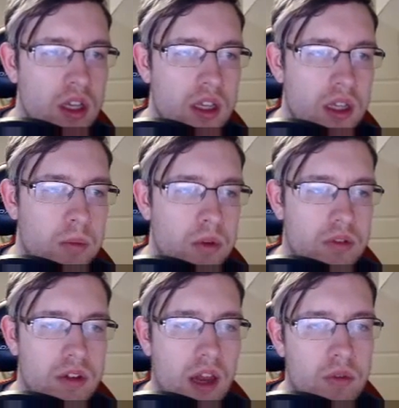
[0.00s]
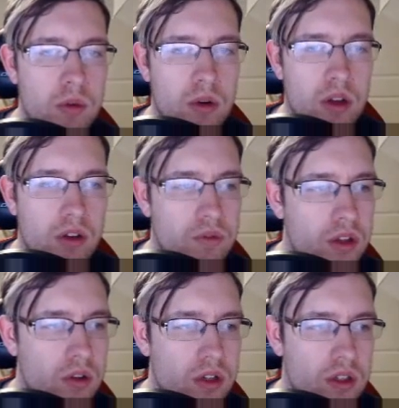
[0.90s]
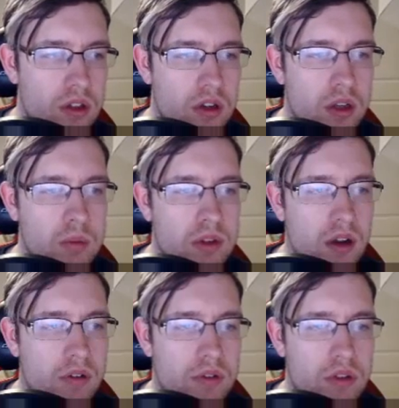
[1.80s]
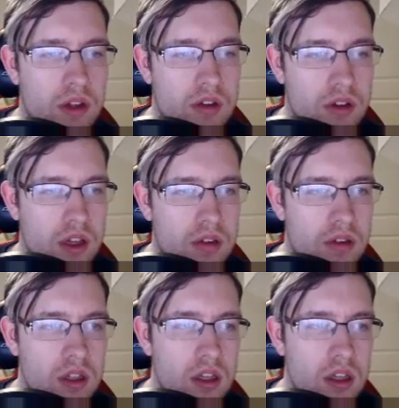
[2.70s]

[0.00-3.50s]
He boosts everyone on the field, including himself, so that's nice.